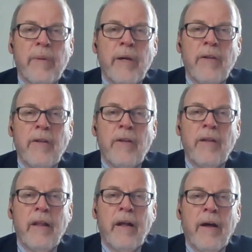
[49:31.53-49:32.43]
But
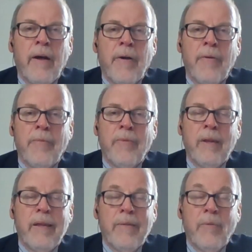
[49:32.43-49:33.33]

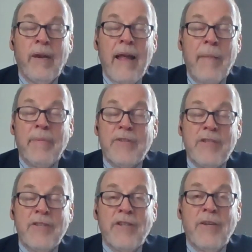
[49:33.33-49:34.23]
what happens
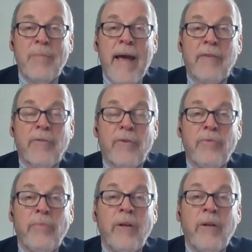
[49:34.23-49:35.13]
is, in the back
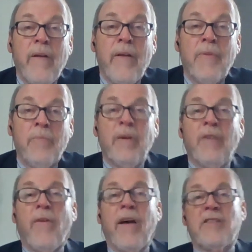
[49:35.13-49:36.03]
room,
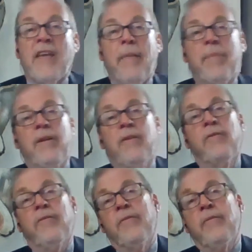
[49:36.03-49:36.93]
big fights happen,
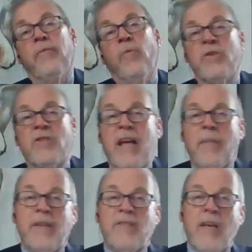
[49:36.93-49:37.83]
and one side
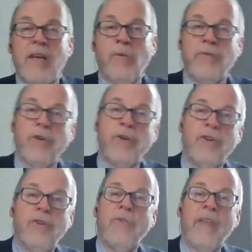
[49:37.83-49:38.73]
may say, well, if you're going to
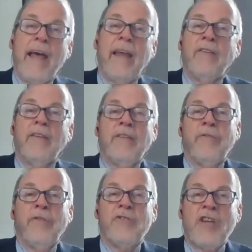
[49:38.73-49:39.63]
do that
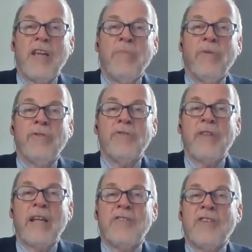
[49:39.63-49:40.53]
for the chambers,
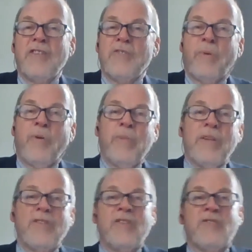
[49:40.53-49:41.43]
that's seen as
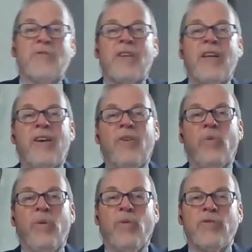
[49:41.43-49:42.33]
pro-business.
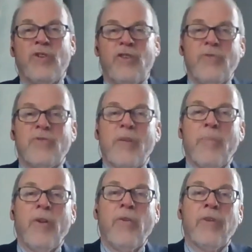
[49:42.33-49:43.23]
We want you to do
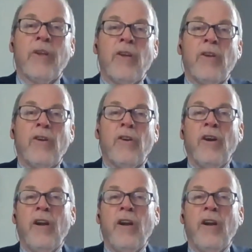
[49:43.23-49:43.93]
something over here.